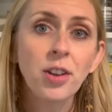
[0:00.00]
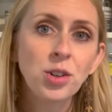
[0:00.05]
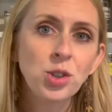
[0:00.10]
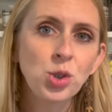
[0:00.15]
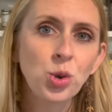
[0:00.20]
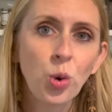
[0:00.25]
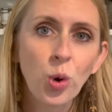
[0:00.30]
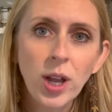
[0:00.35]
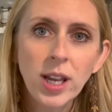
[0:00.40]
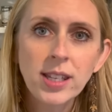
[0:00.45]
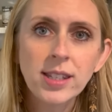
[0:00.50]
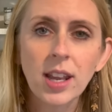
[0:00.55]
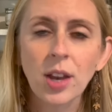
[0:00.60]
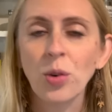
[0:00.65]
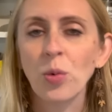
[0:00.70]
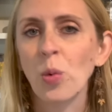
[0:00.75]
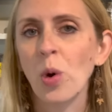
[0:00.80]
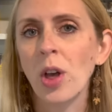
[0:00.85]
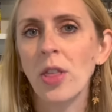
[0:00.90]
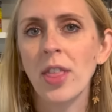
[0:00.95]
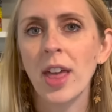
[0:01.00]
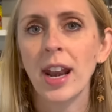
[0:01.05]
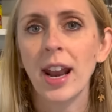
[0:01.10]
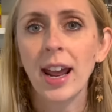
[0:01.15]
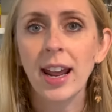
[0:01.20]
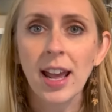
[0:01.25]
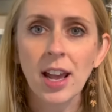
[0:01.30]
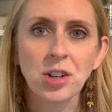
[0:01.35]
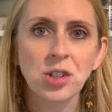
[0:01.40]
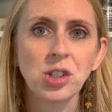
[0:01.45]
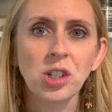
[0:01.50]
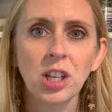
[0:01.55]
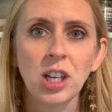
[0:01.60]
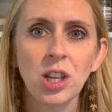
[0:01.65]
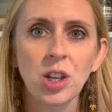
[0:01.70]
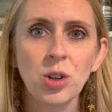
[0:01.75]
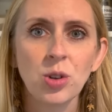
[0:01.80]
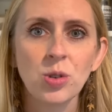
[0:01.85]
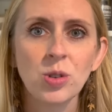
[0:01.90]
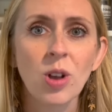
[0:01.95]
choice, and one that I actually
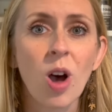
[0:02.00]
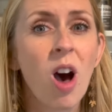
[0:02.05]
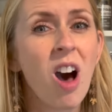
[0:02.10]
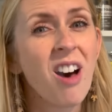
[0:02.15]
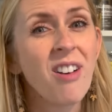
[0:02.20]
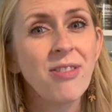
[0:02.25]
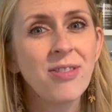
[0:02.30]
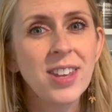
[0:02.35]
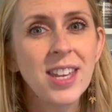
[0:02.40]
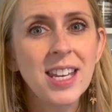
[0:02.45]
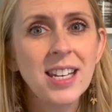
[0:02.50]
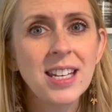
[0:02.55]
use often,